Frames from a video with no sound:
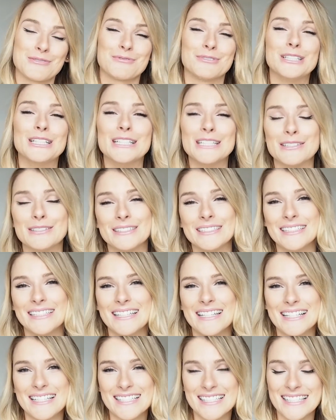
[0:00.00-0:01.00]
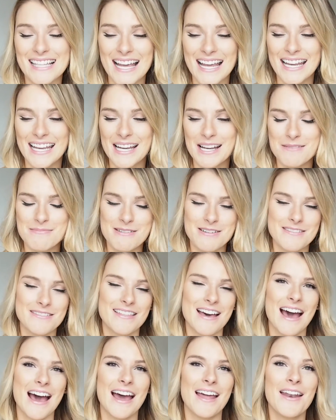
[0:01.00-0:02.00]
really, really excited about
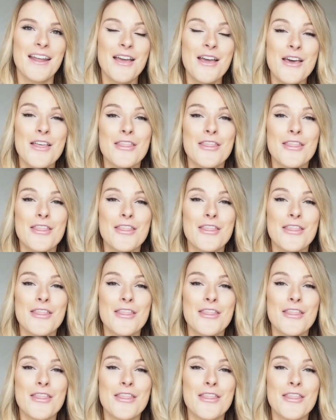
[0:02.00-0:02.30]
that.